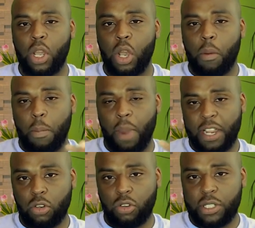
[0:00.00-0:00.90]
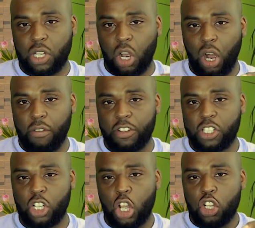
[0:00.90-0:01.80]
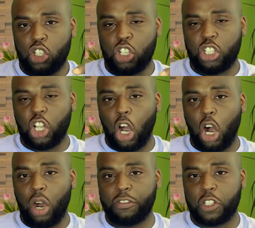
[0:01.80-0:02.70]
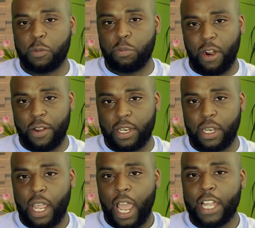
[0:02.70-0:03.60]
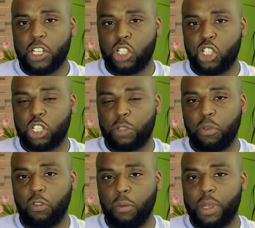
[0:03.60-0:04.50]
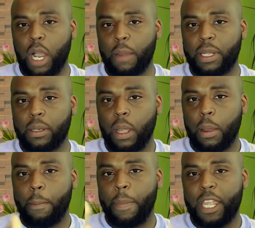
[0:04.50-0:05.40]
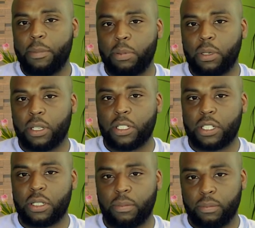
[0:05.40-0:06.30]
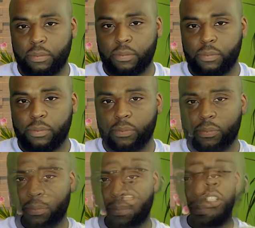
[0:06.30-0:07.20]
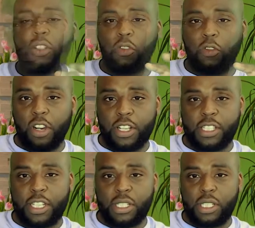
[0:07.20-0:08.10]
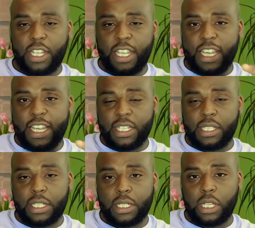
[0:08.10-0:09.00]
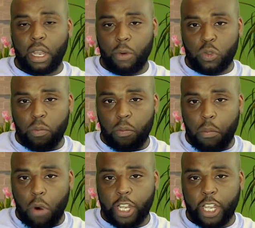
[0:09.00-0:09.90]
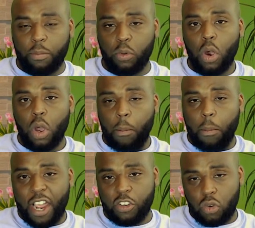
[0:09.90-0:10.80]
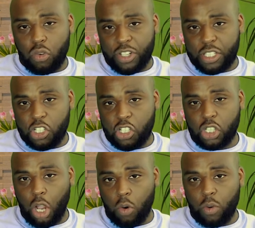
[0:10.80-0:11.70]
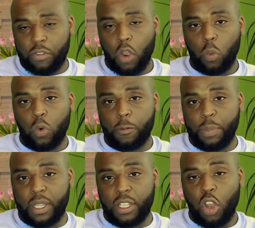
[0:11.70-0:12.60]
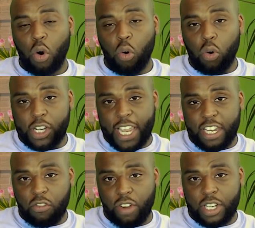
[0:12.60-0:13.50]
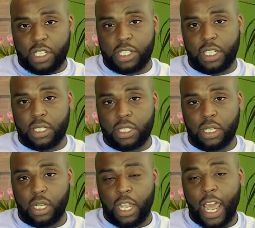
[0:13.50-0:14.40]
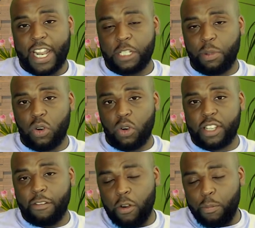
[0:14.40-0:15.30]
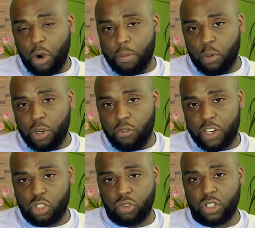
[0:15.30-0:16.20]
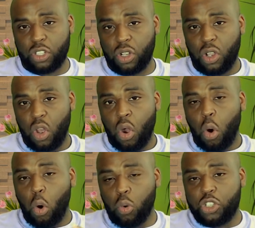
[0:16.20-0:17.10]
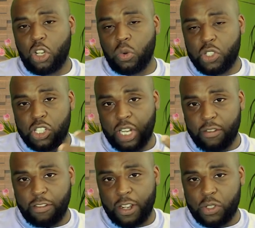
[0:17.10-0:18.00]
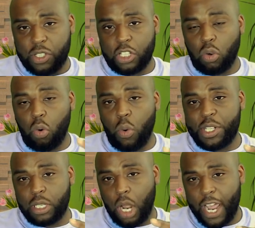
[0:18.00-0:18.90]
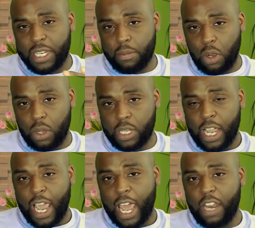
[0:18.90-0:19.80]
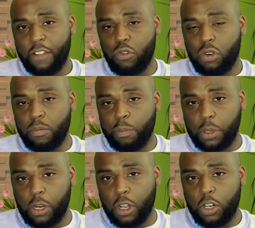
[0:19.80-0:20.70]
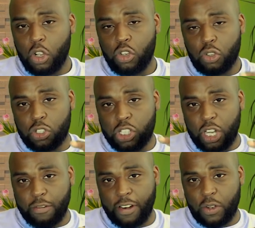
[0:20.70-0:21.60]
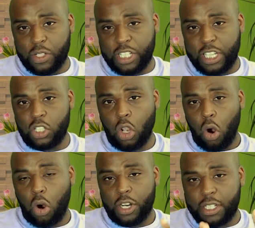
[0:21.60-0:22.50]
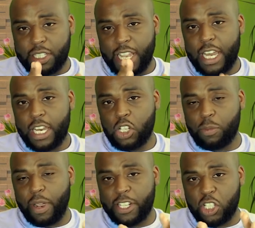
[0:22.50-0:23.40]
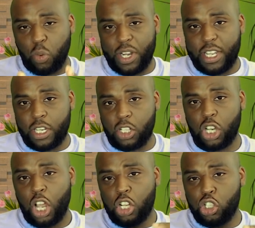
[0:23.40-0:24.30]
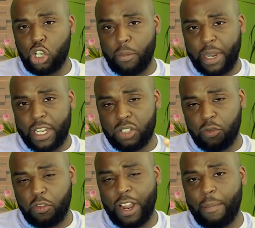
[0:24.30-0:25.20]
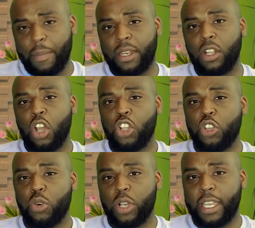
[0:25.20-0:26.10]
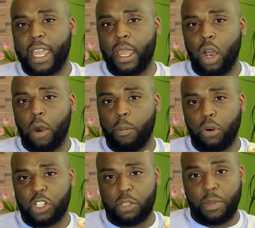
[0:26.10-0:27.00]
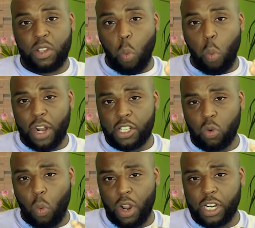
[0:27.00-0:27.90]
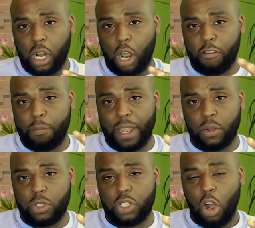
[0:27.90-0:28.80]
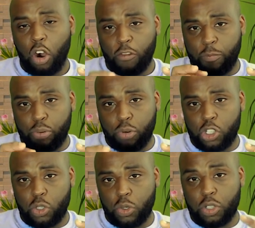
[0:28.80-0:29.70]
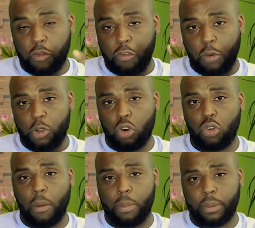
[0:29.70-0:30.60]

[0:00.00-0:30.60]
Microgreens are harvested just after sprouting and just before becoming baby plants. The fastest, easiest and most marketable microgreens to start with would be organic radish seeds, and that's because they're very popular with the restaurants. Also, sunflower seeds are always in high demand, and if you can plant your sunflower seeds on a 10-inch by 20-inch germination flatbed, you can get approximately 1 to 1.5 pounds of produce from your crop.